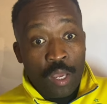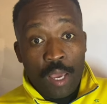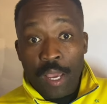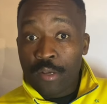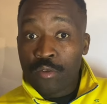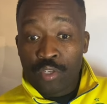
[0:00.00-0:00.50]

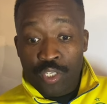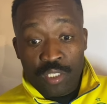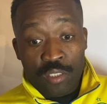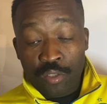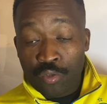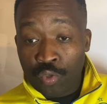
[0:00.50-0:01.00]
and you
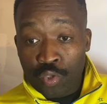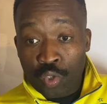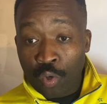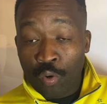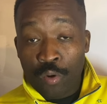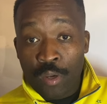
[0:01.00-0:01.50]
just need to
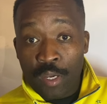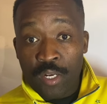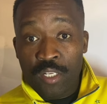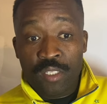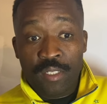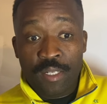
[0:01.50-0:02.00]
show
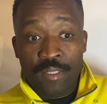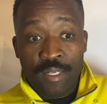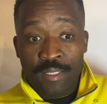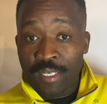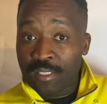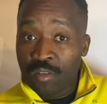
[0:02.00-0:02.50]

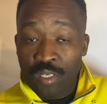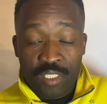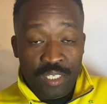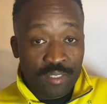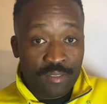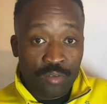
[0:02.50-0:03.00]
it does not
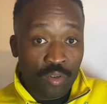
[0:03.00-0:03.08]
just,